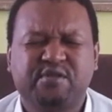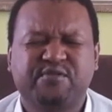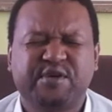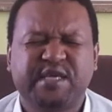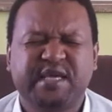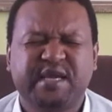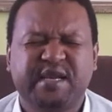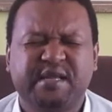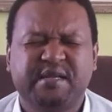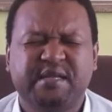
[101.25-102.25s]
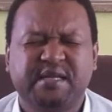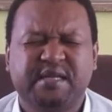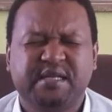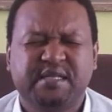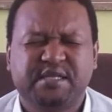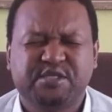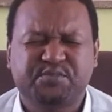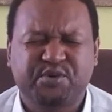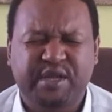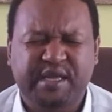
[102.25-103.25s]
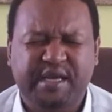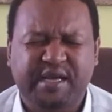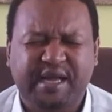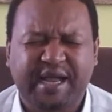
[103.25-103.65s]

for hearing this prayer.